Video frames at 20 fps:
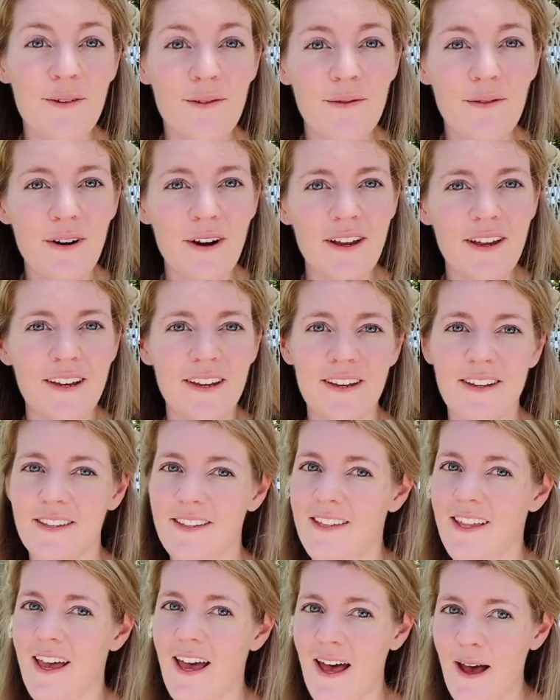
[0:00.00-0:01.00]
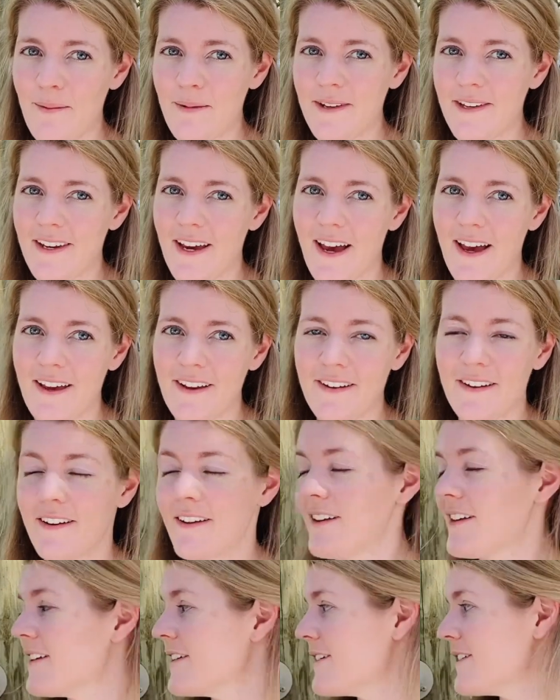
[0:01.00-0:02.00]
One is the habitat.
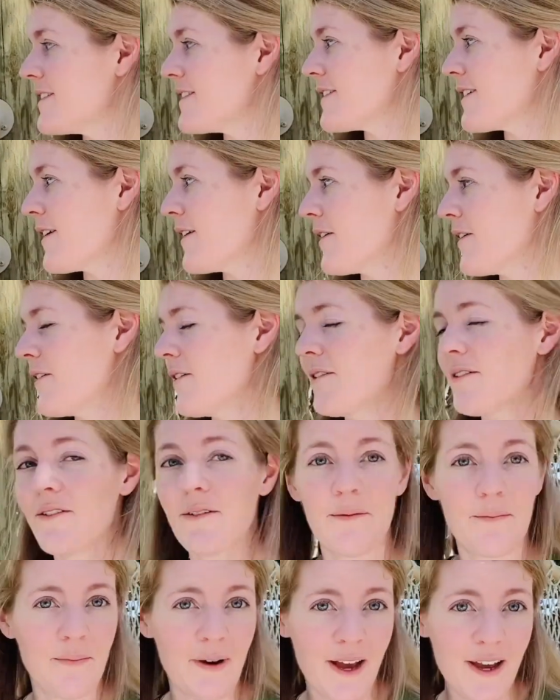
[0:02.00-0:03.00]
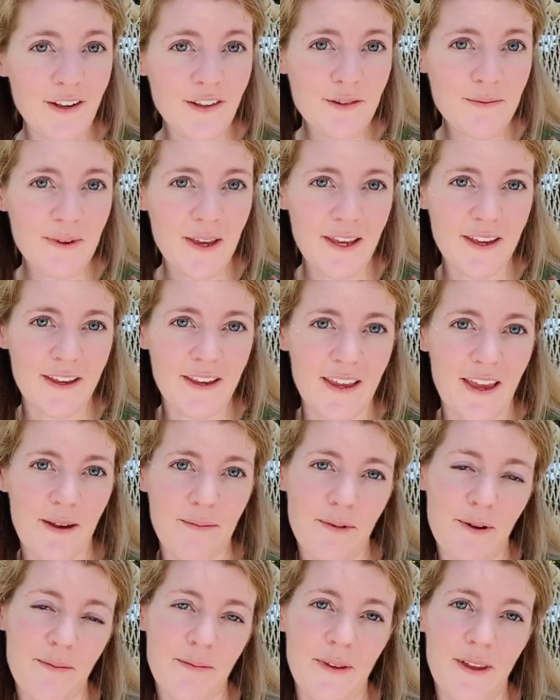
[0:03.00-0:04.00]
So my Jamaican
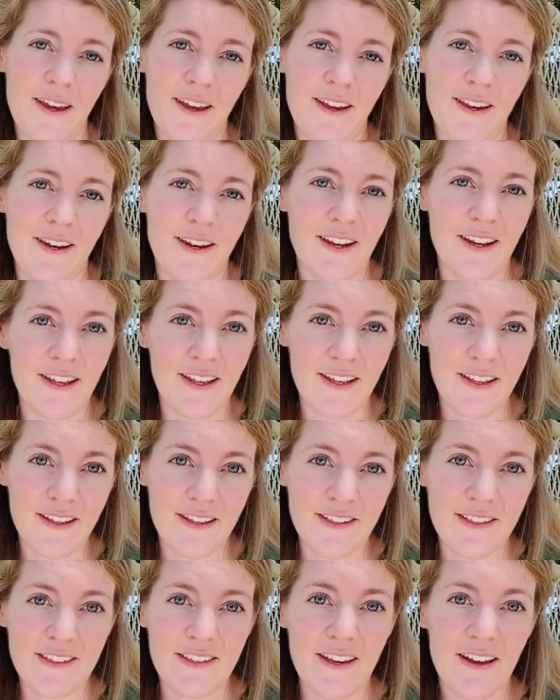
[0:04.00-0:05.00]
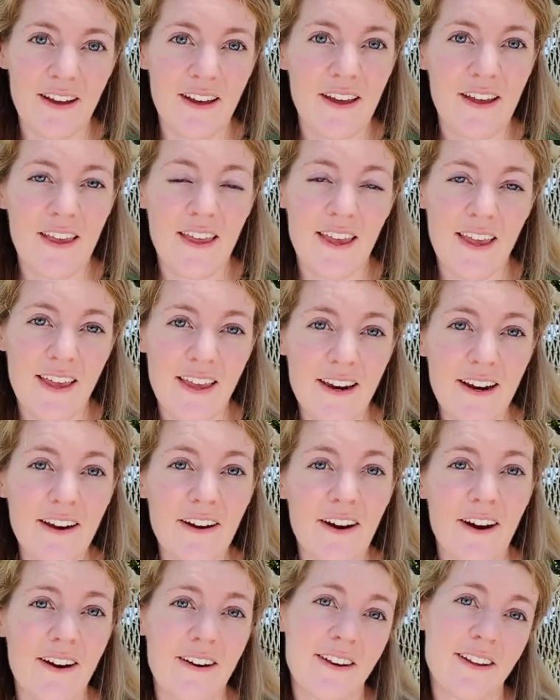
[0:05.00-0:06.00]
caper plant is in a
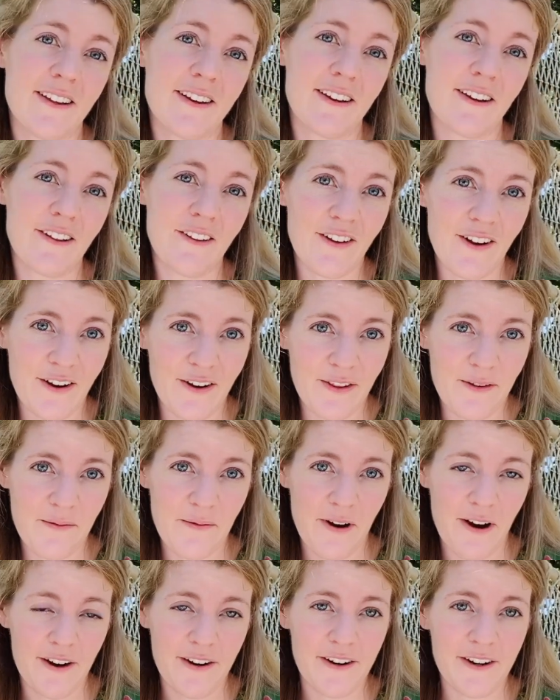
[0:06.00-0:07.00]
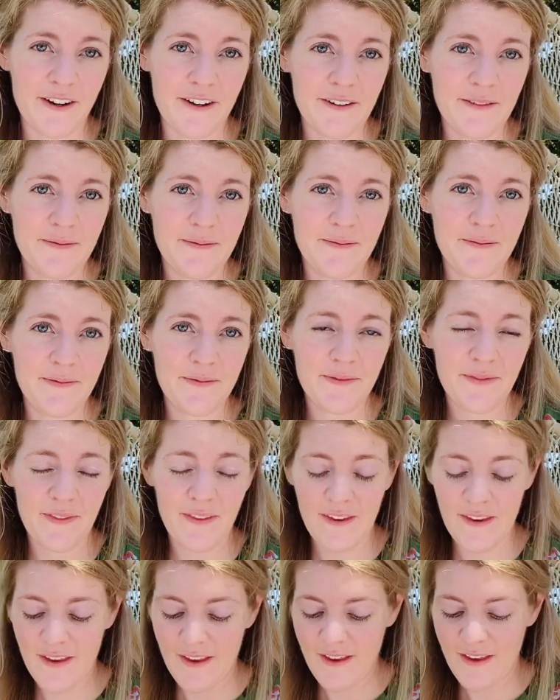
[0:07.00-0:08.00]
garden along the water.
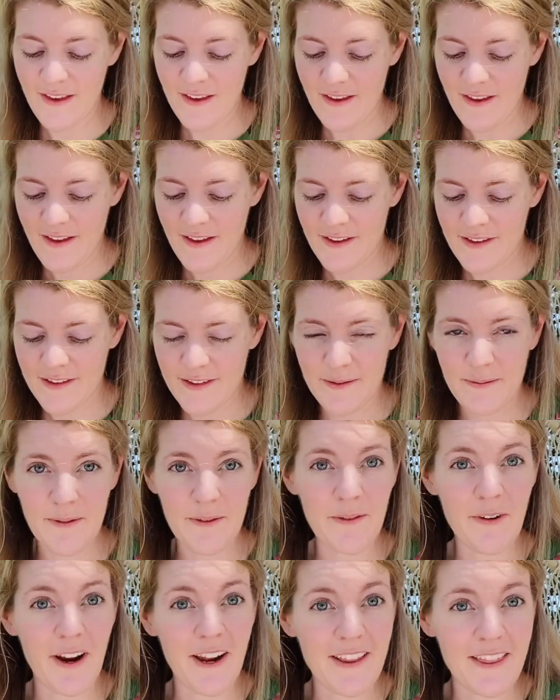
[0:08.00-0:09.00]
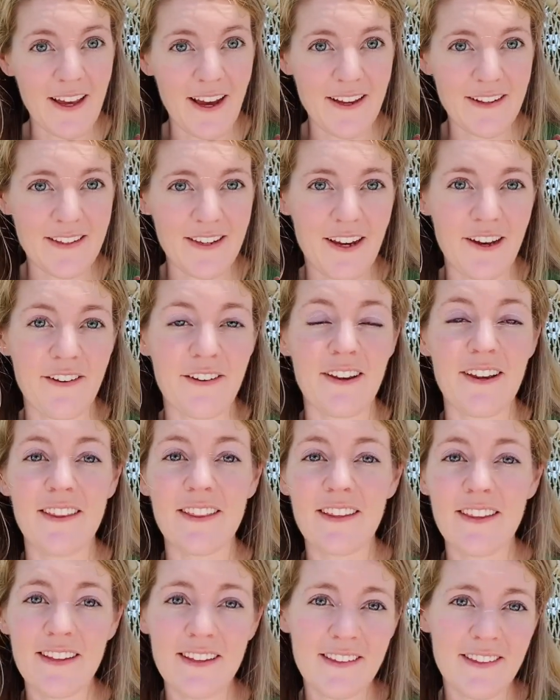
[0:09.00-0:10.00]
So write that down. And
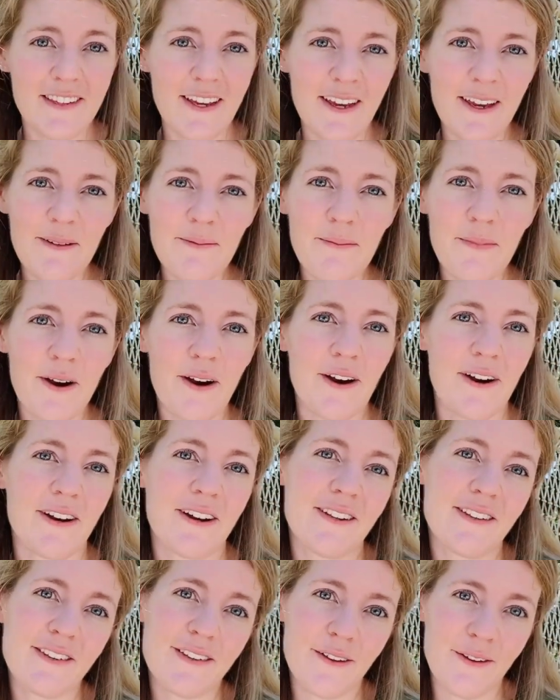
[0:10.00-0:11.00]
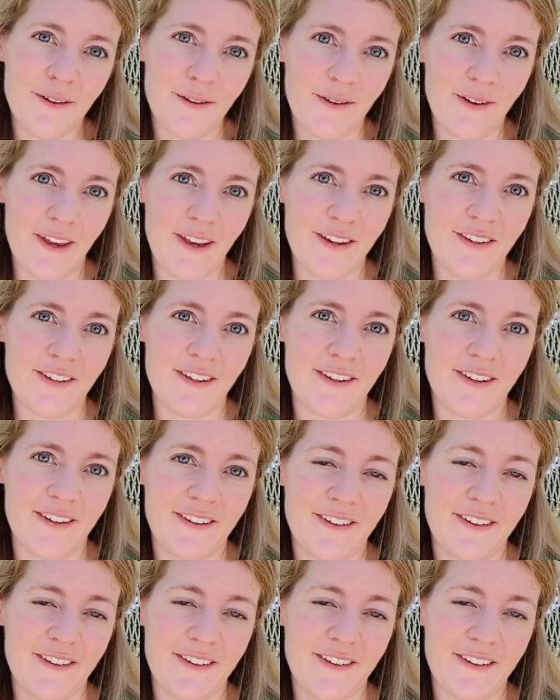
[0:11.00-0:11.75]
then the second part is the location.